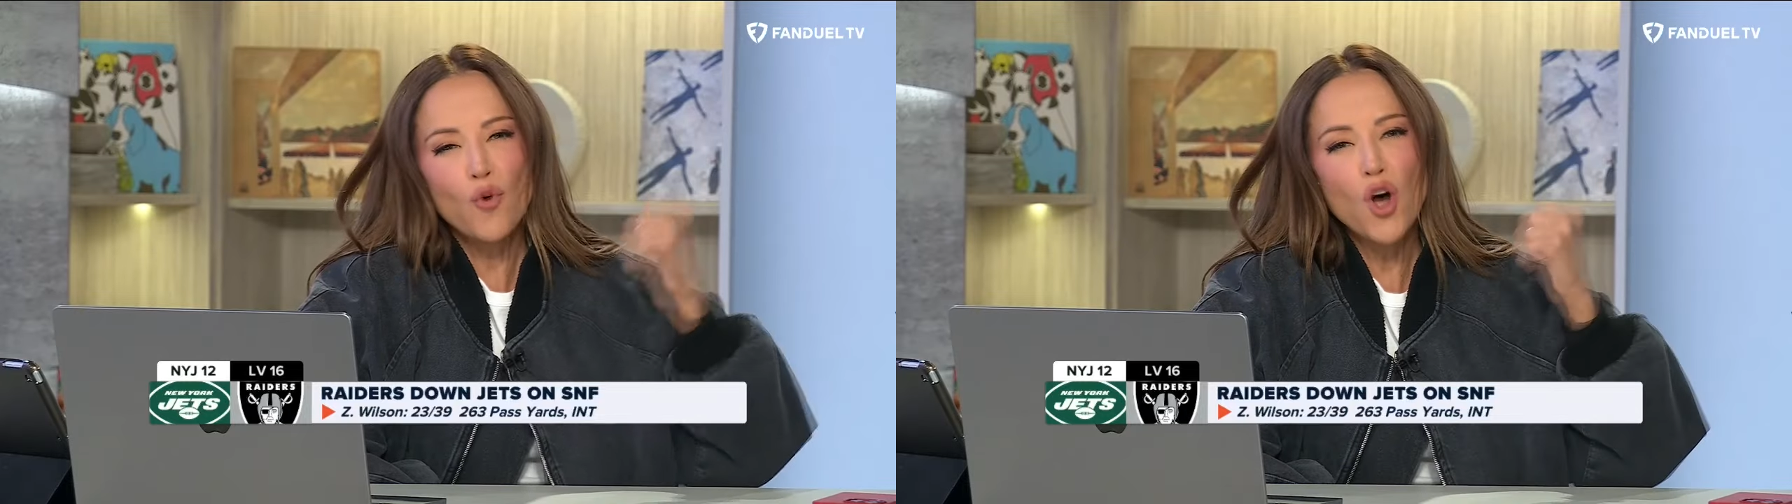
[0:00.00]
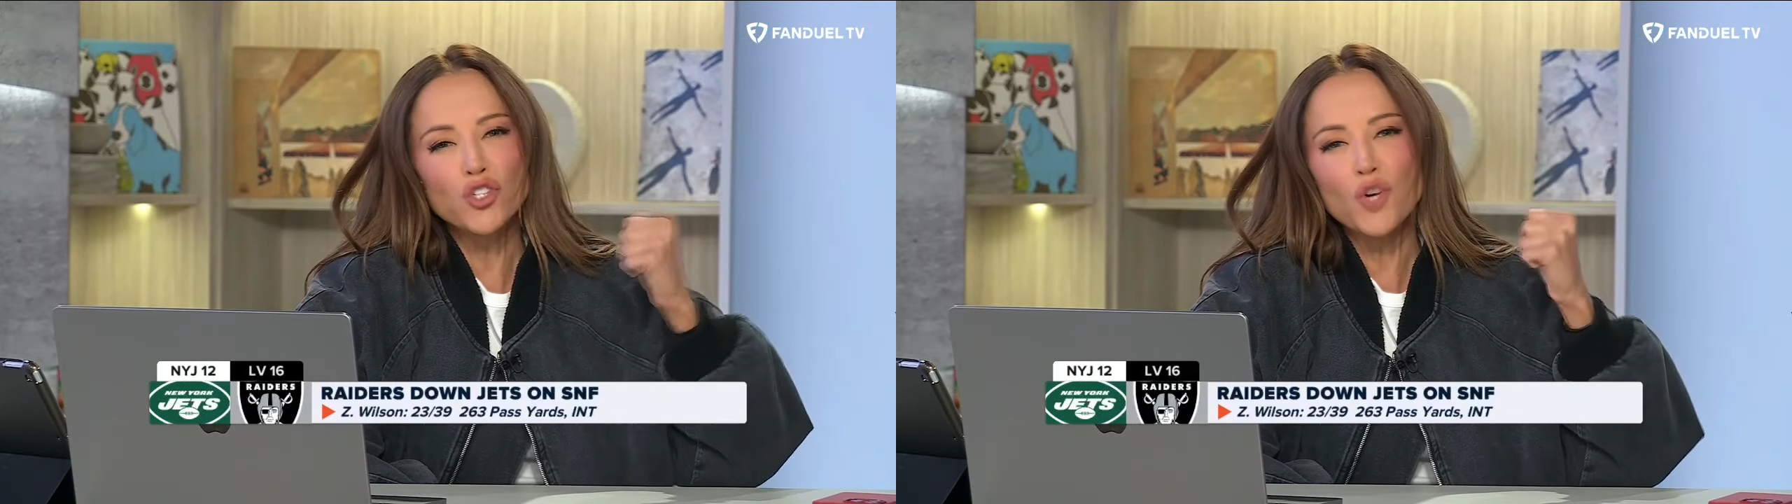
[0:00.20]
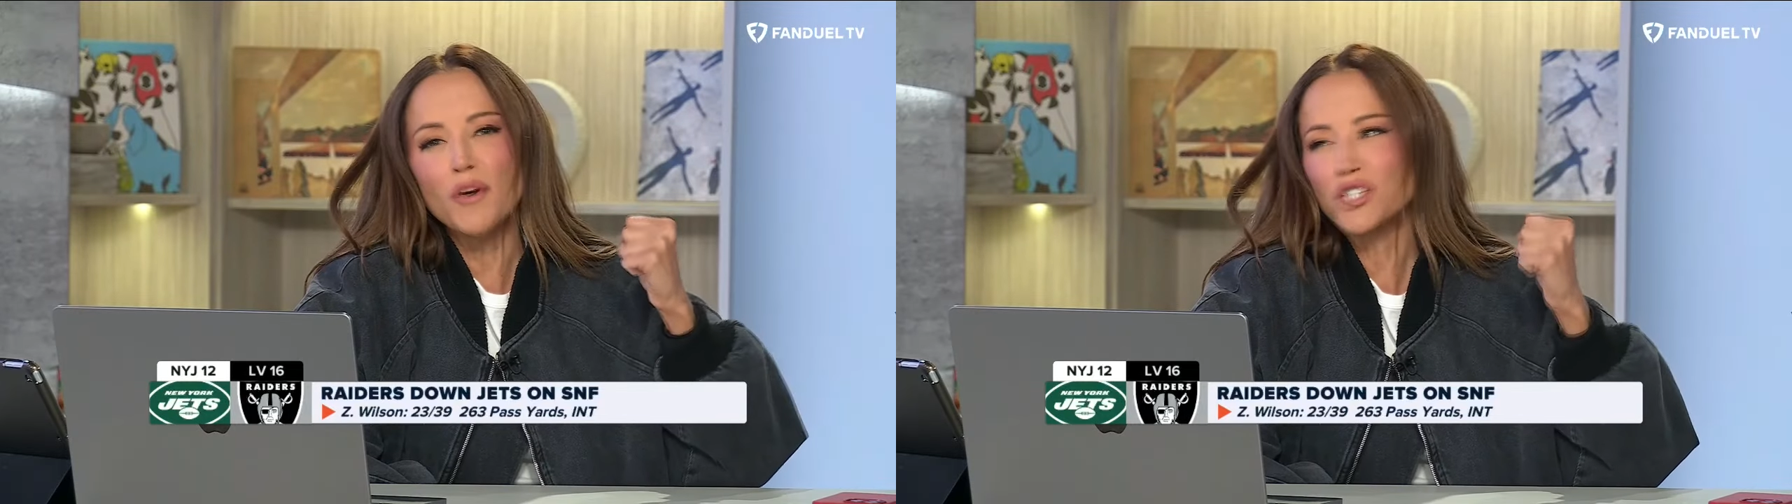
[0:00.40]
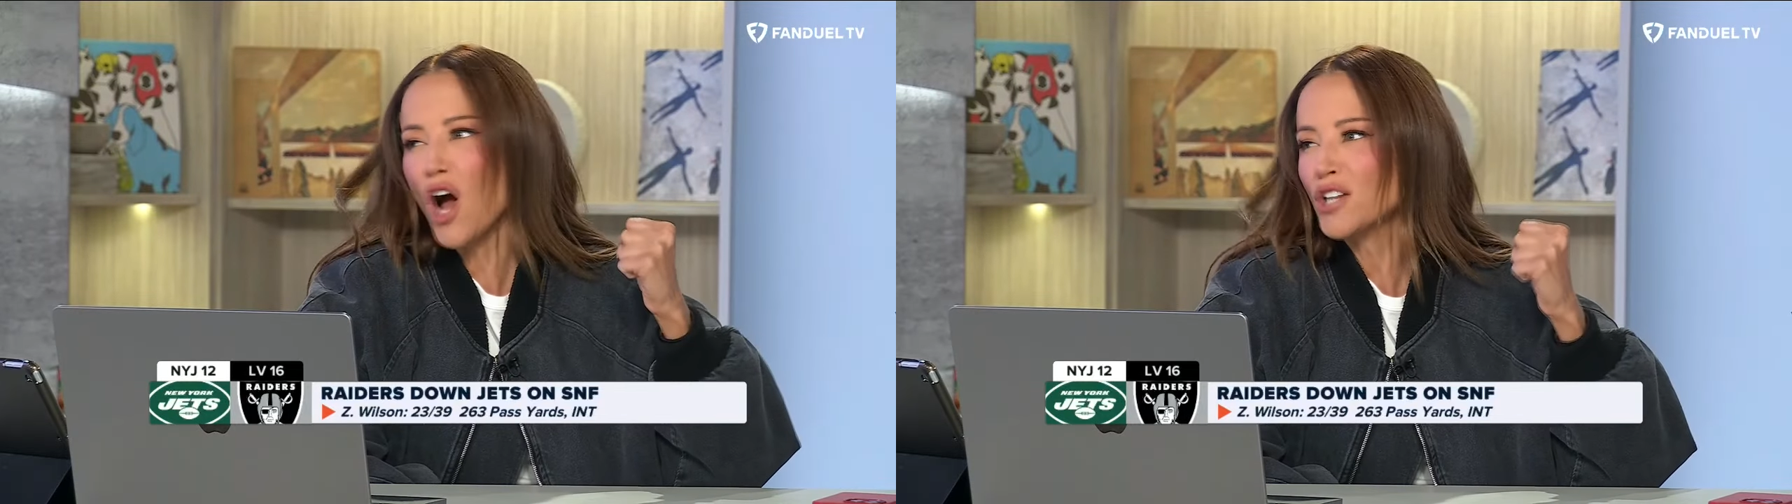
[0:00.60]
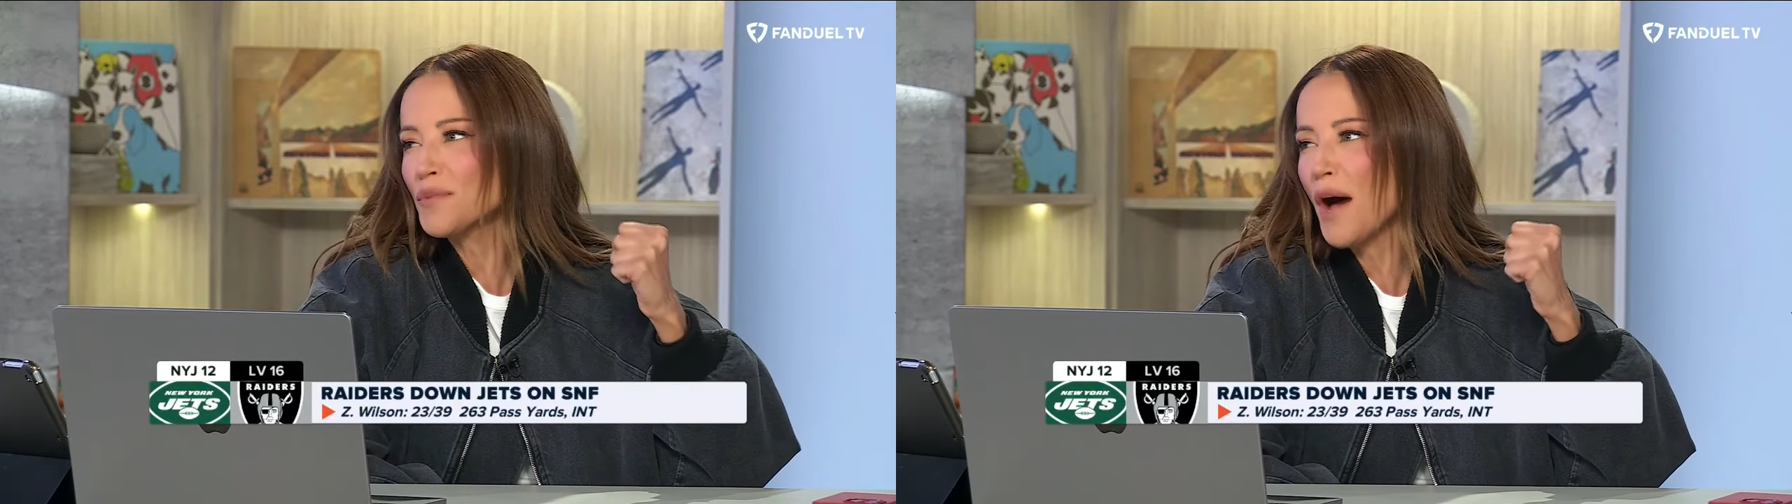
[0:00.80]
Wilson, we
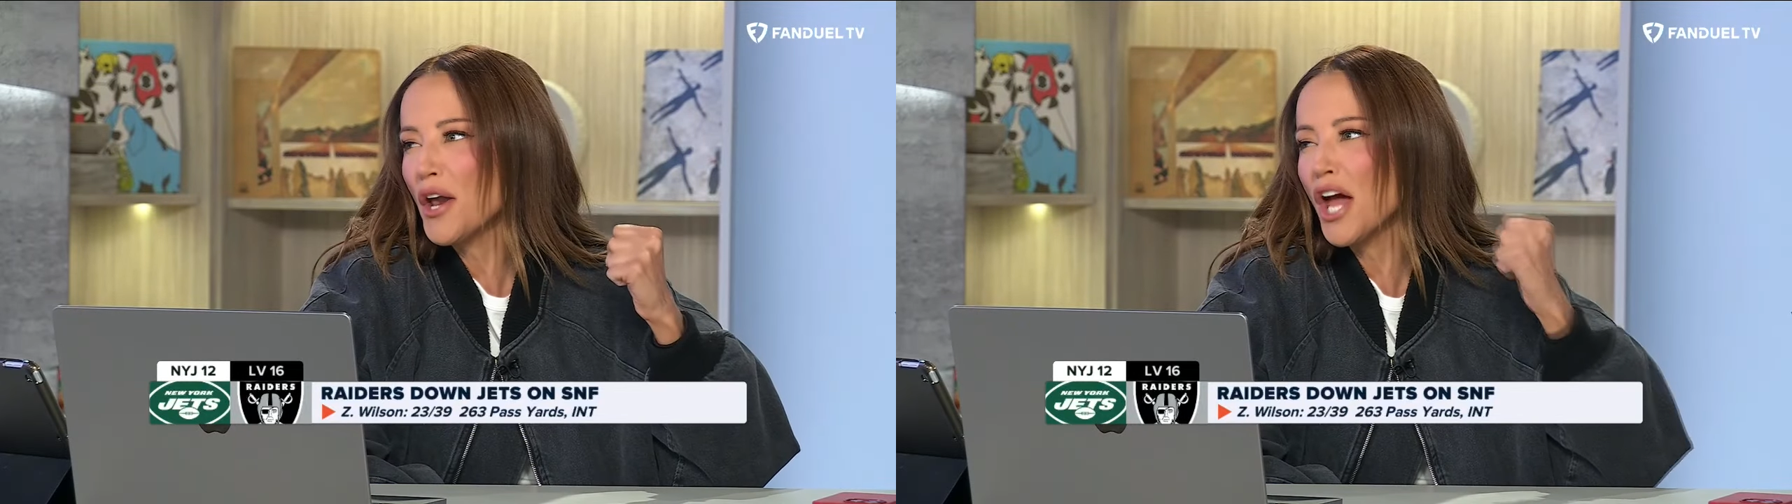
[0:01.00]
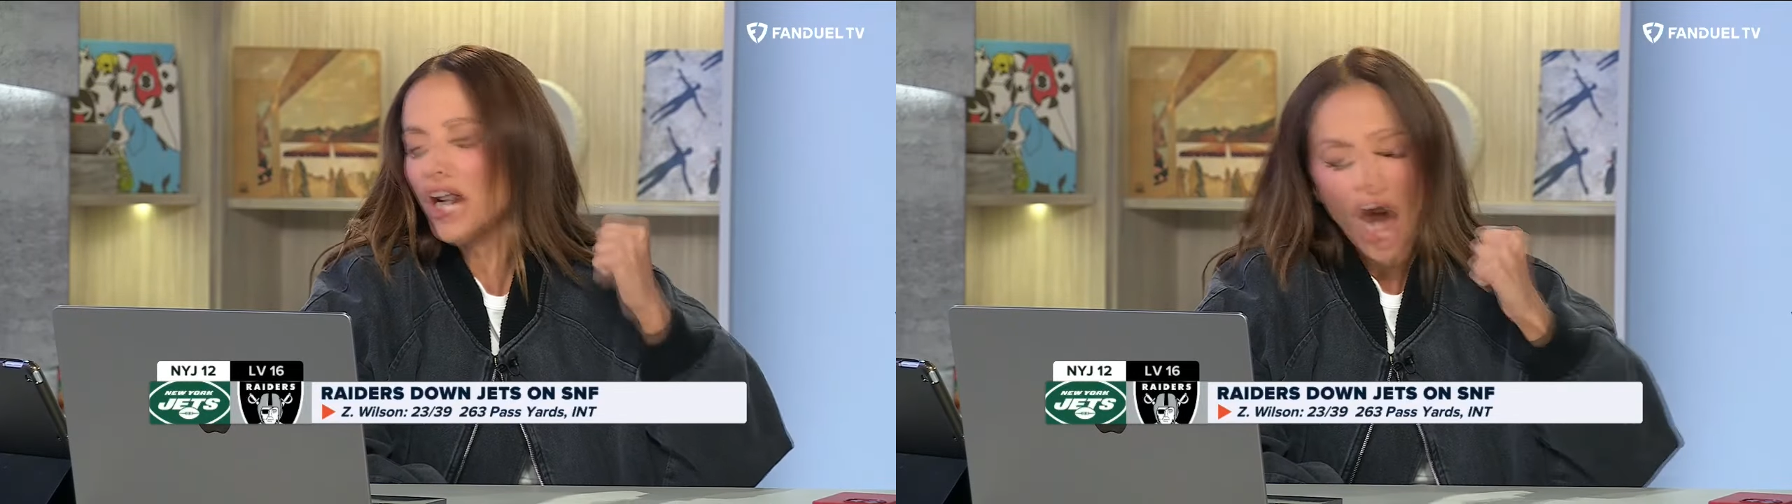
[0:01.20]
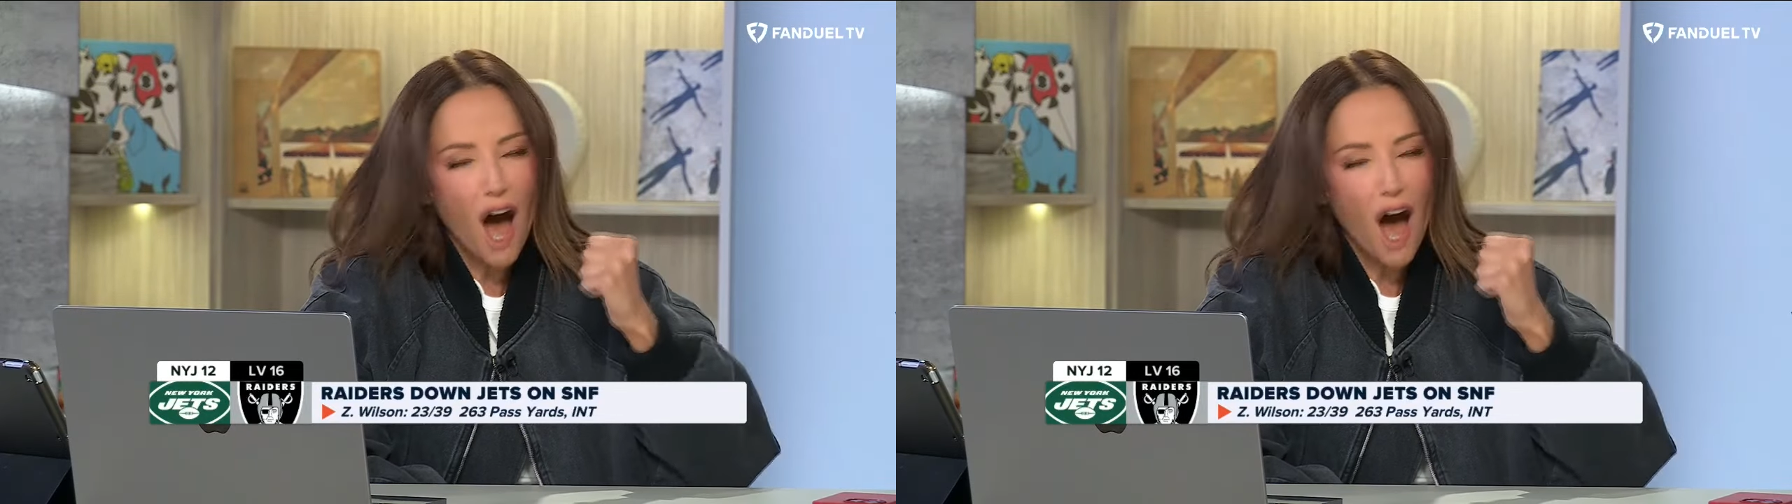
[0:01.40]
talked about it.